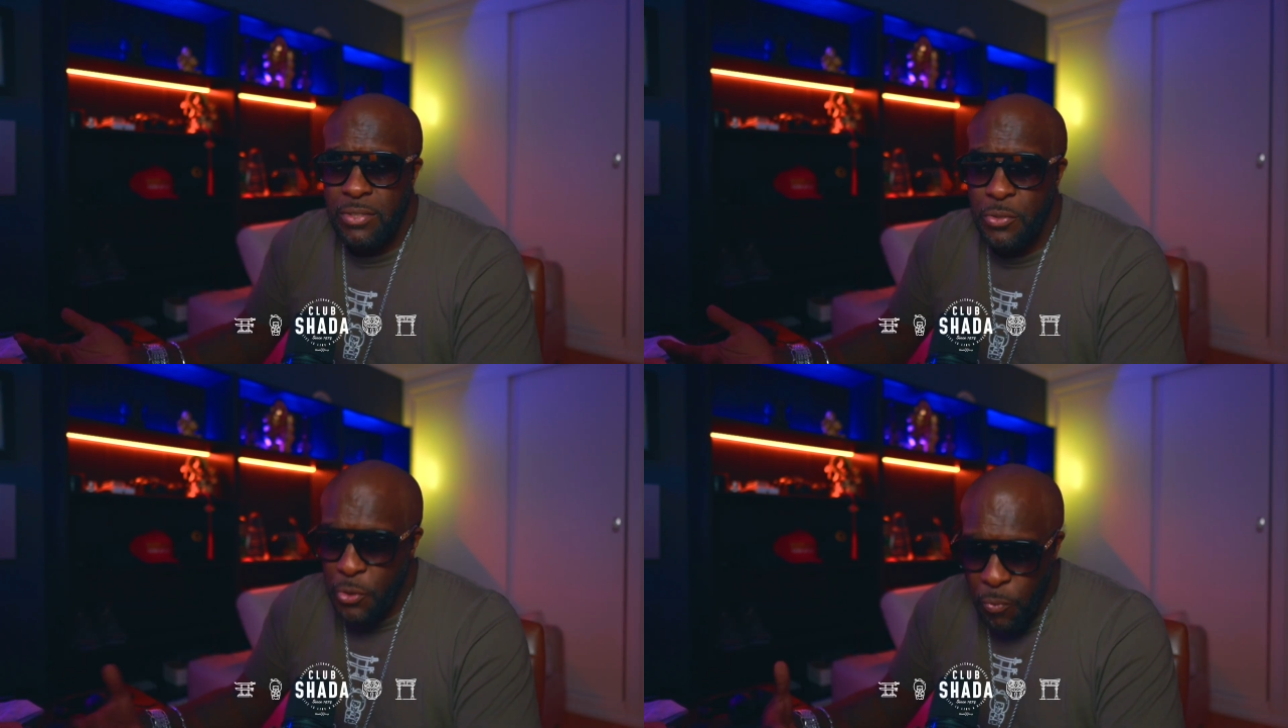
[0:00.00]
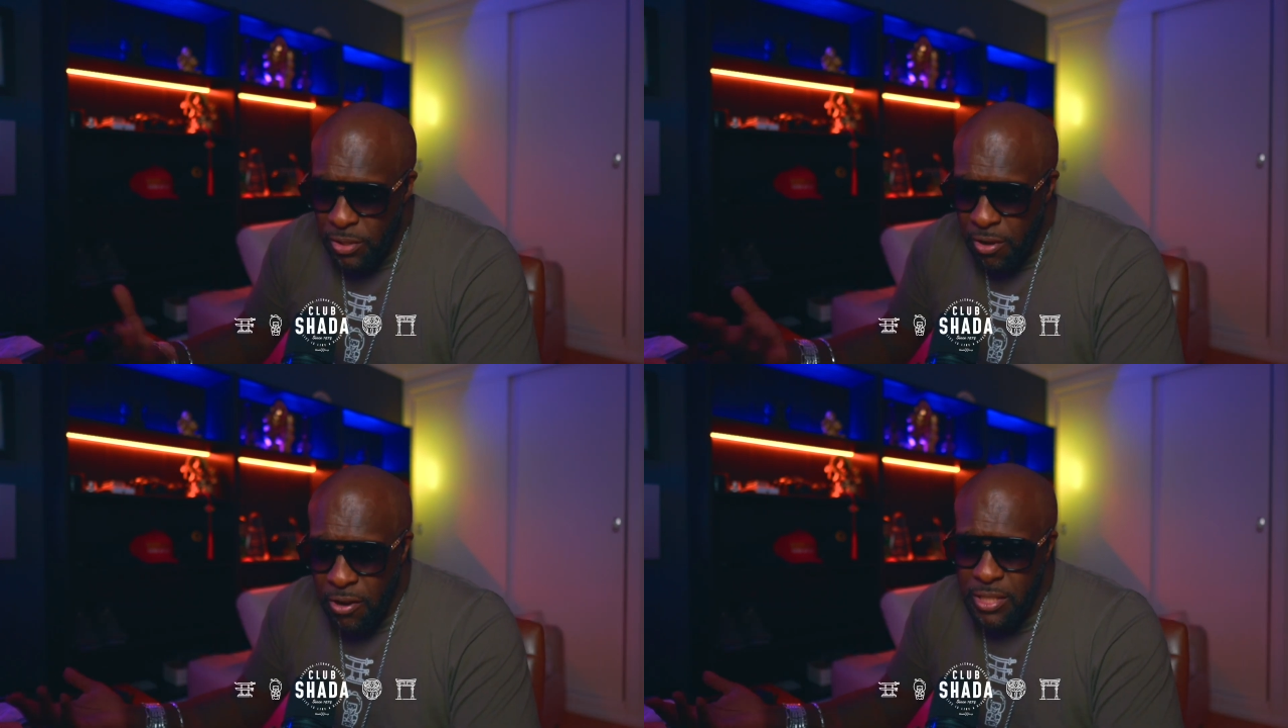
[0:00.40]
So you don't
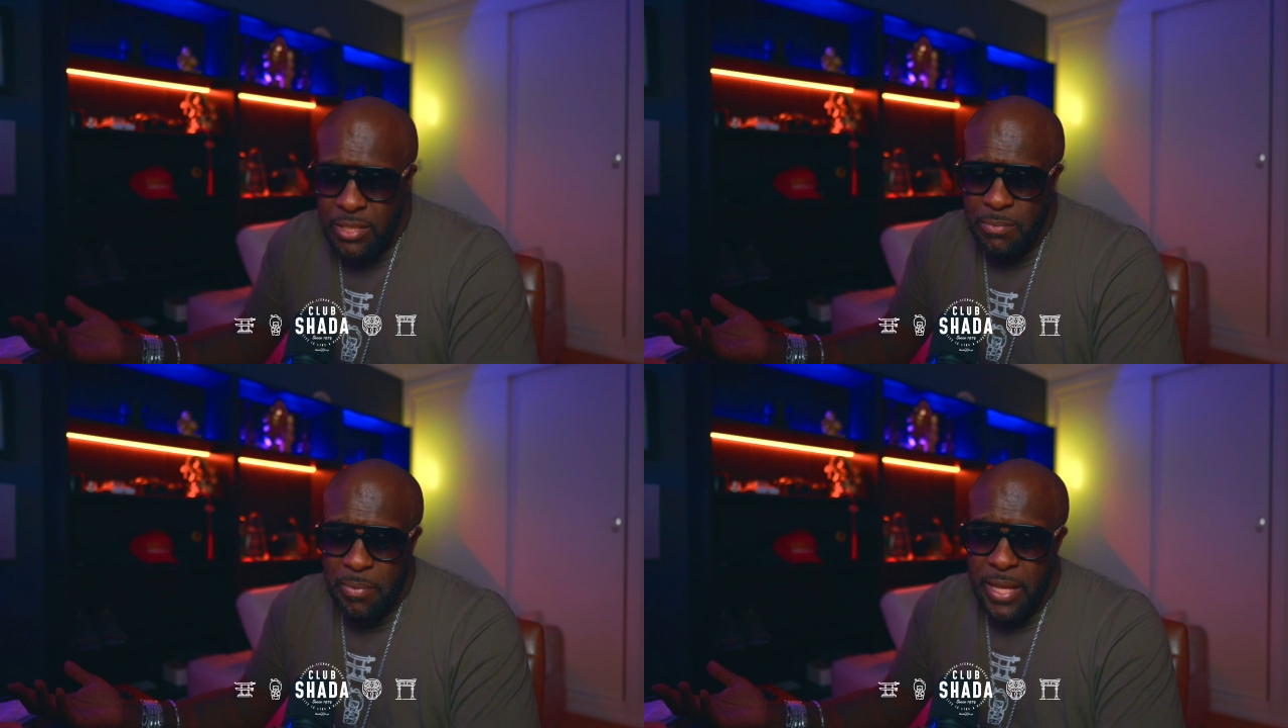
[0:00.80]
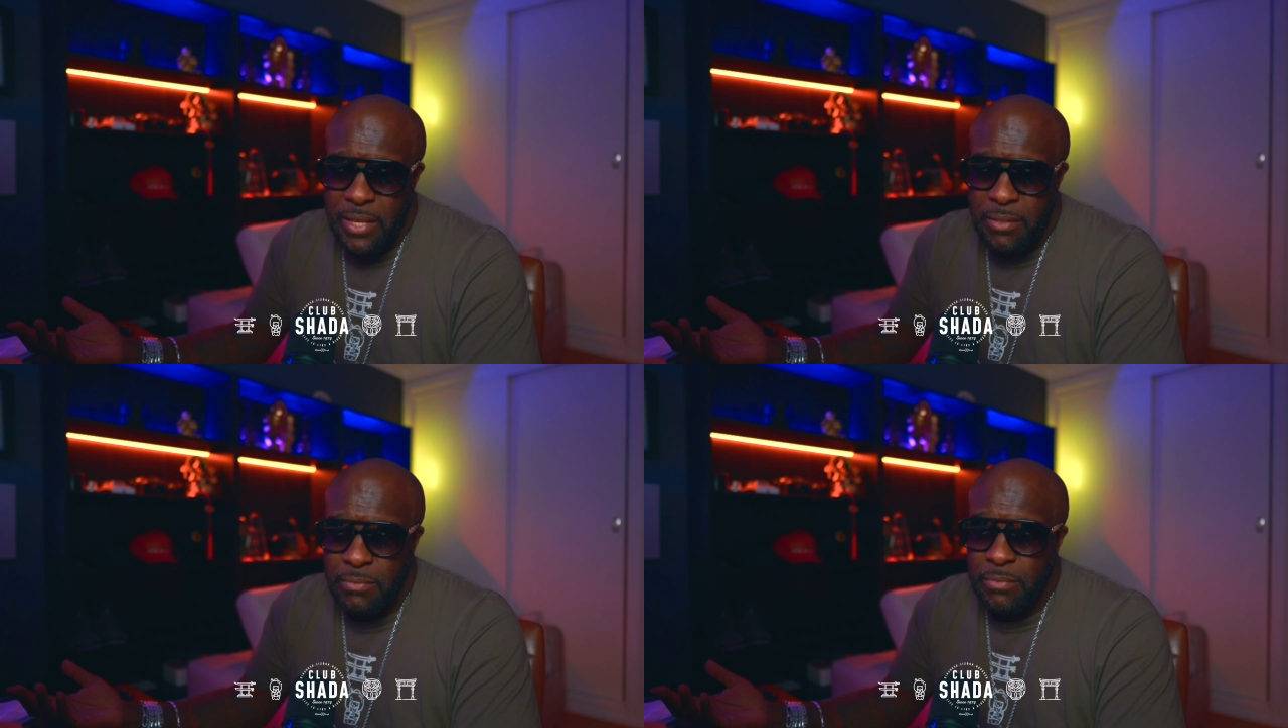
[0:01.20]
want the artists to be
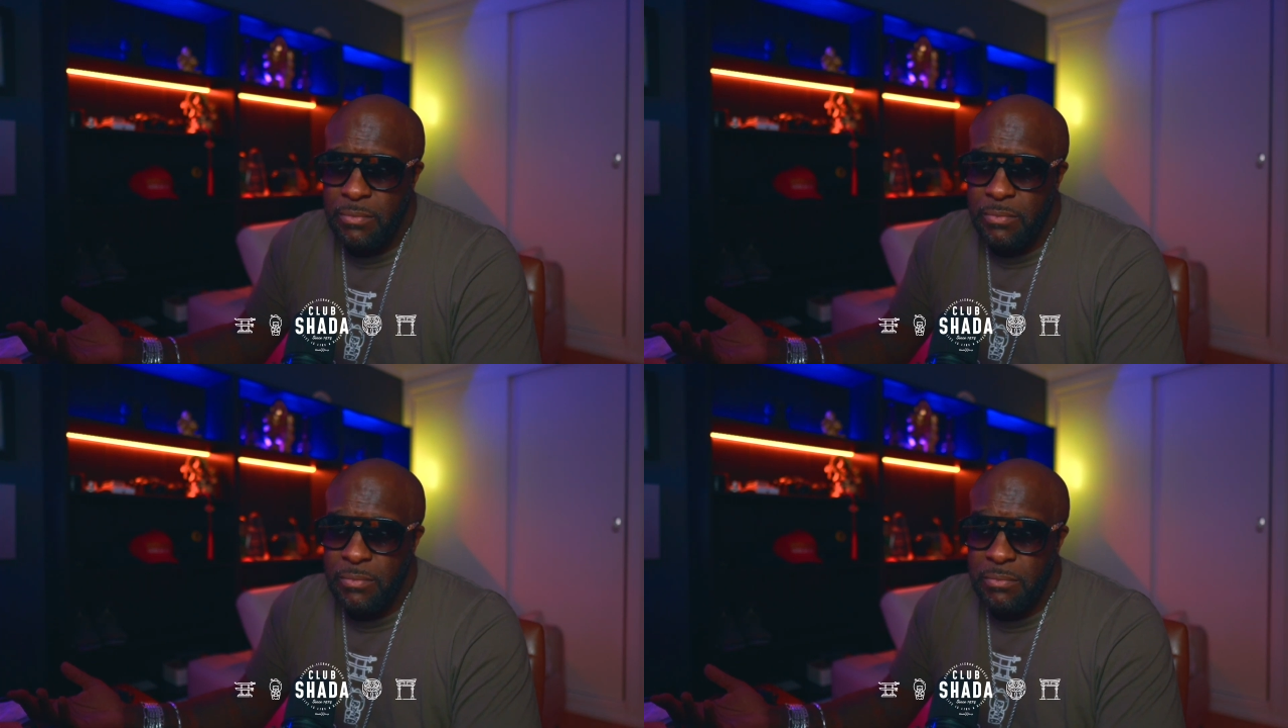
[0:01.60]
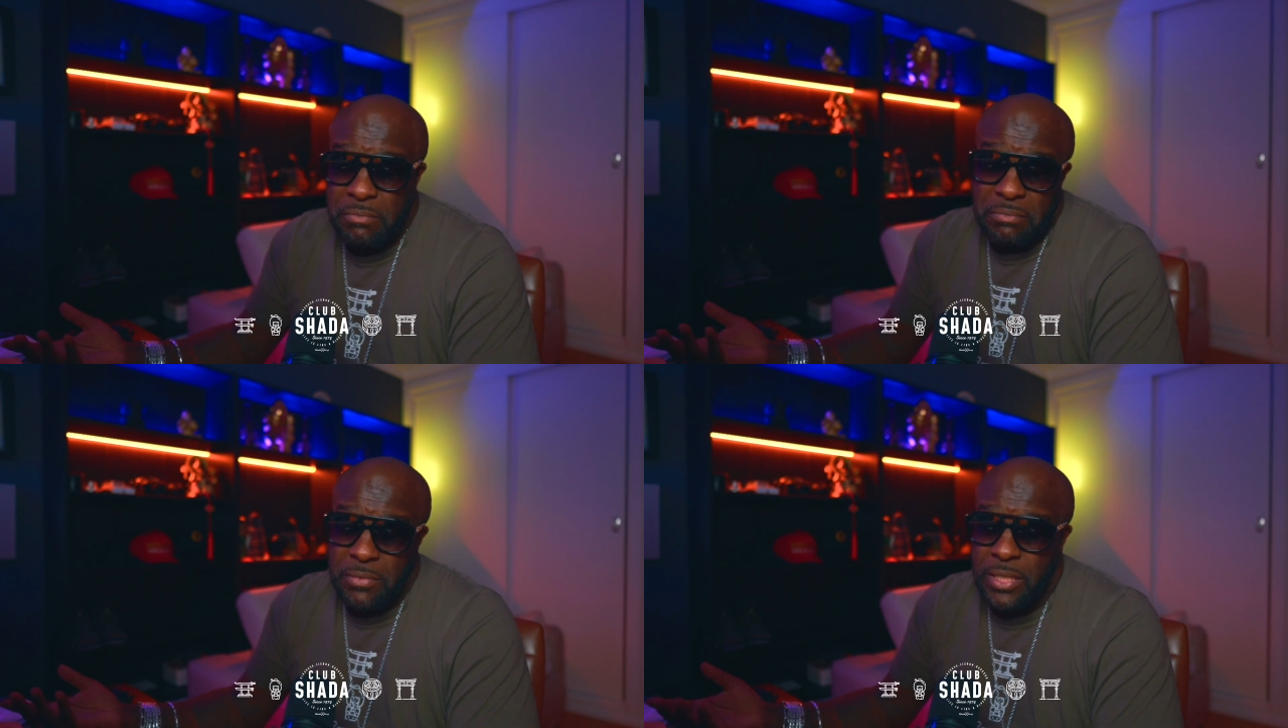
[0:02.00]
paid.
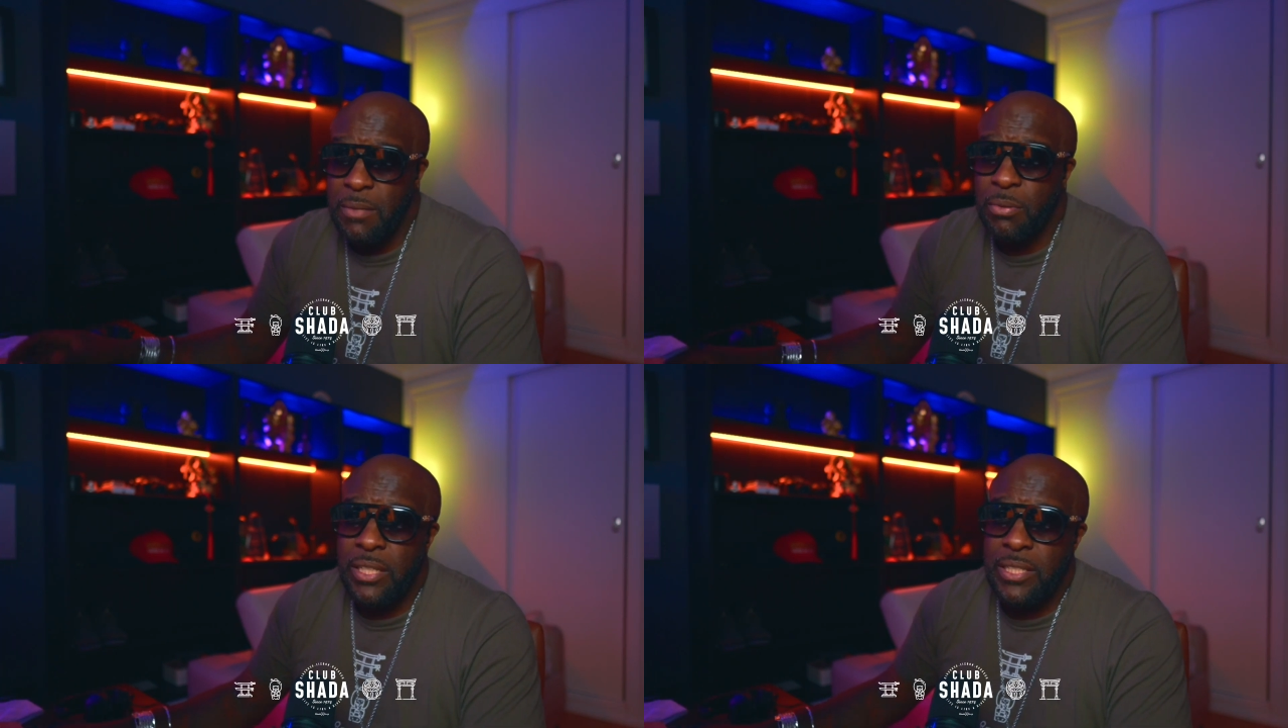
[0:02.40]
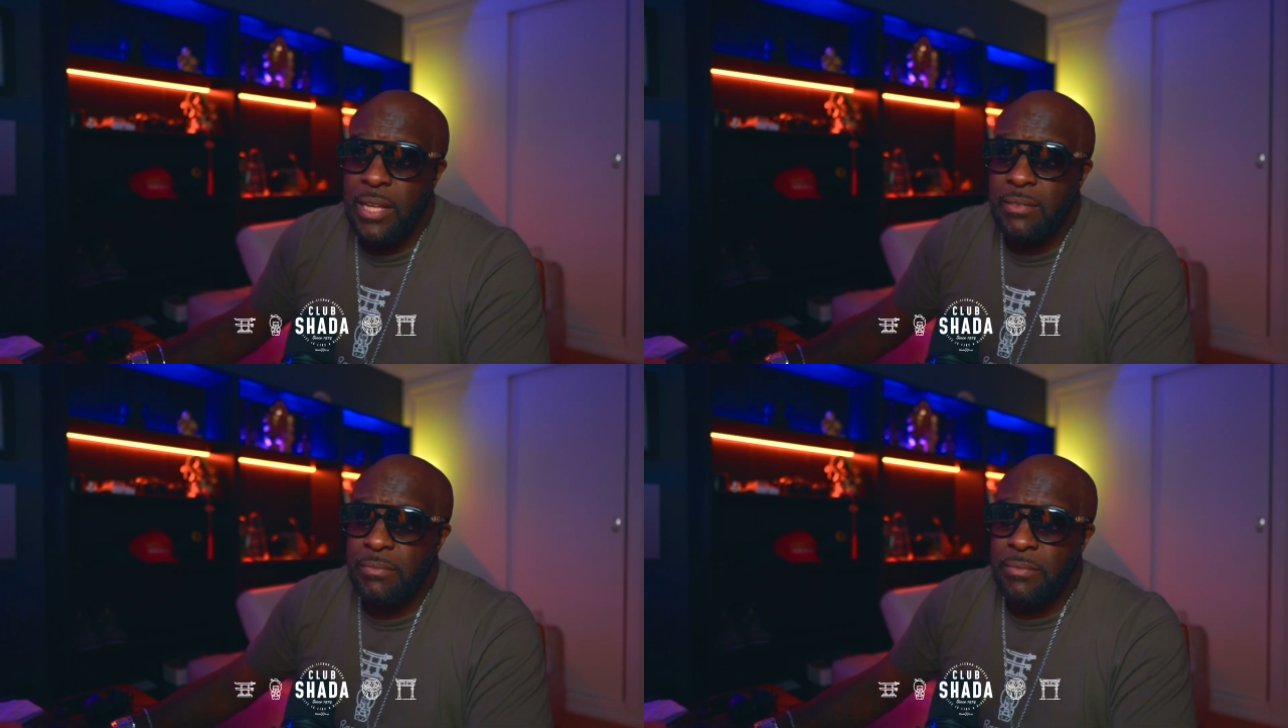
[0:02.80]
Simple as
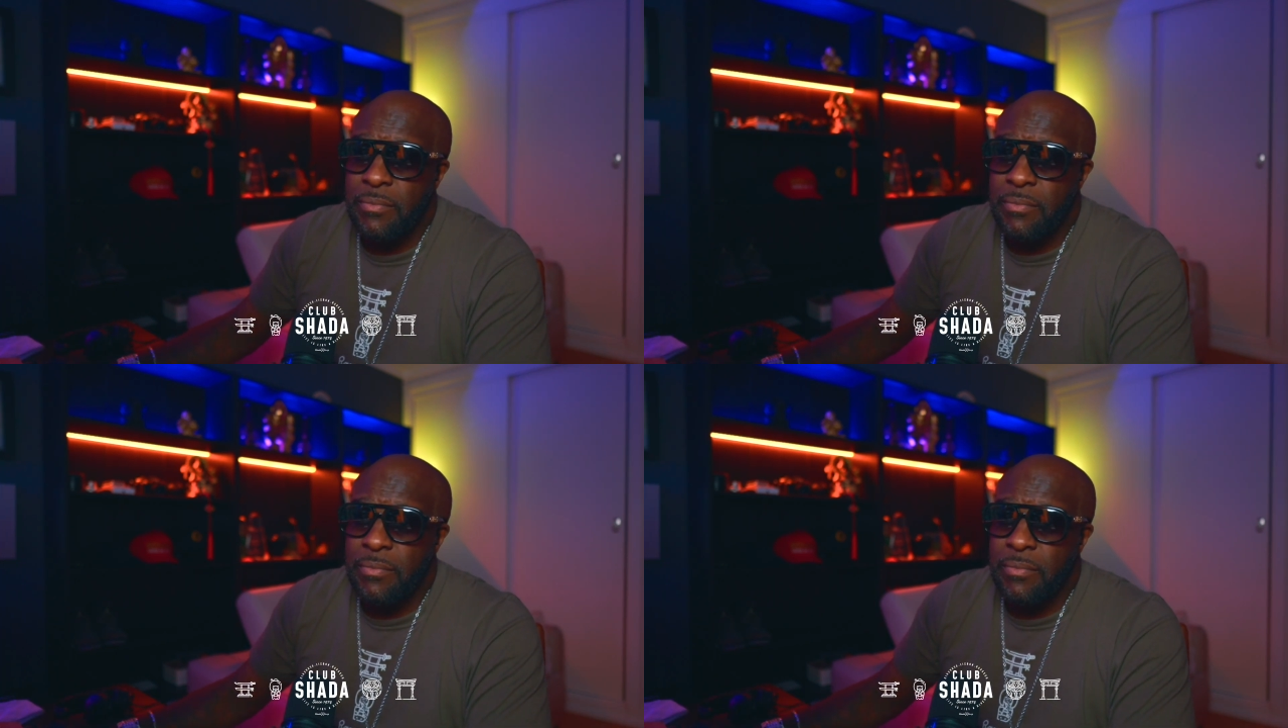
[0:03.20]
that.